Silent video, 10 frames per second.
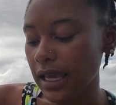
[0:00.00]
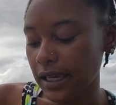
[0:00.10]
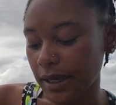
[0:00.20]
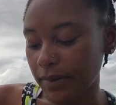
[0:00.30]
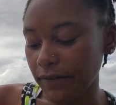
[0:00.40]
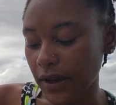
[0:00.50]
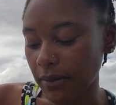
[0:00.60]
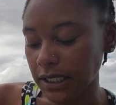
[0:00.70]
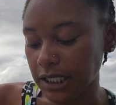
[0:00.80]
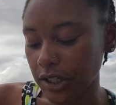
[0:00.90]
Keeping
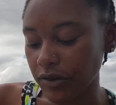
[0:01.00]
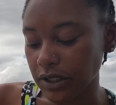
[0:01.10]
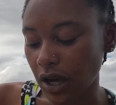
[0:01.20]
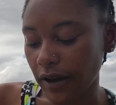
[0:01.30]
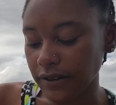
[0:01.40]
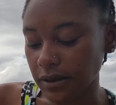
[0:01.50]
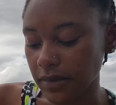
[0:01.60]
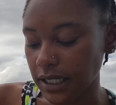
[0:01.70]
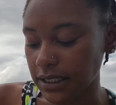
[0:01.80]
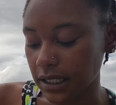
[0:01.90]
family secrets often
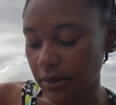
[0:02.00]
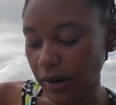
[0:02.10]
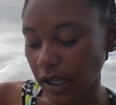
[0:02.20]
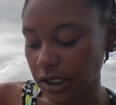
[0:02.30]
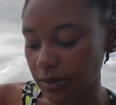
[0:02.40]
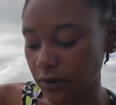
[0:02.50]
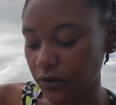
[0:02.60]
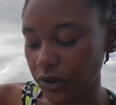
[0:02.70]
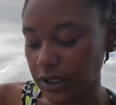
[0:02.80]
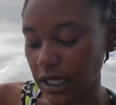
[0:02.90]
makes it impossible
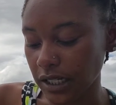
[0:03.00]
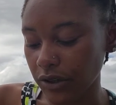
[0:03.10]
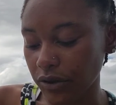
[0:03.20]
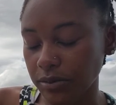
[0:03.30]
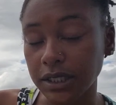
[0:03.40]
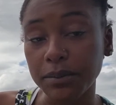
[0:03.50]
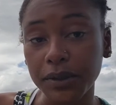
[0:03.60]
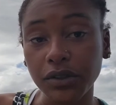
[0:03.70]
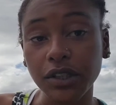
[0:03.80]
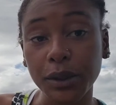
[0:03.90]
for extended groups to
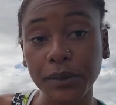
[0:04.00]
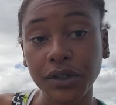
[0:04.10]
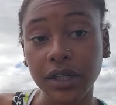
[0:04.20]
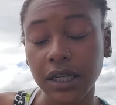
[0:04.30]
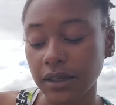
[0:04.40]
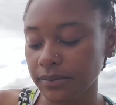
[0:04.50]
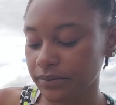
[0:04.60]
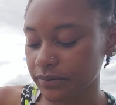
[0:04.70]
build community.